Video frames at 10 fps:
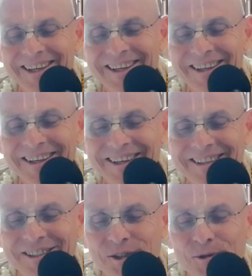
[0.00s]
Uh,
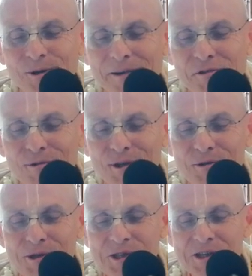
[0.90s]
sure,
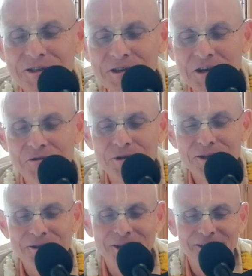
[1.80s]
everyone could see it, hear
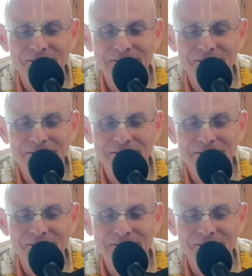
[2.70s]
it.